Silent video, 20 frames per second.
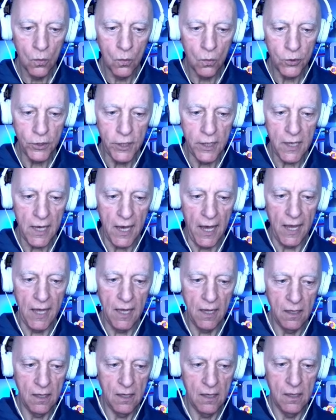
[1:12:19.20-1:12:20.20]
Yeah!
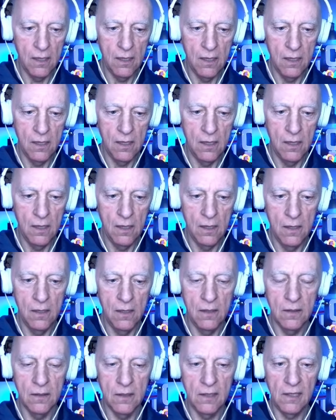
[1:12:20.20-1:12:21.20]

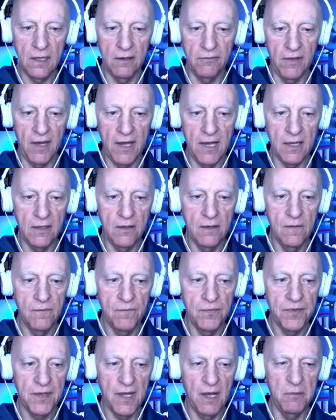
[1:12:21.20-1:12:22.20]
Oh, that...
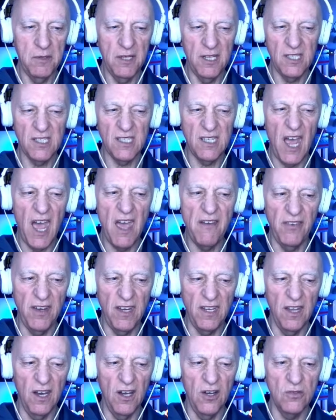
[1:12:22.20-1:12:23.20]
I mean, it's heavy,
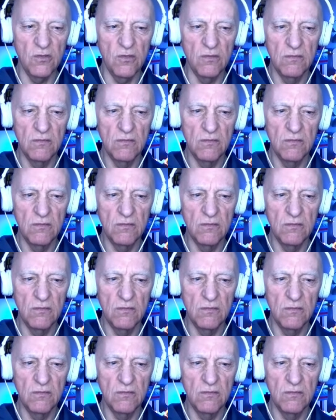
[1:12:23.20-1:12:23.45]
though.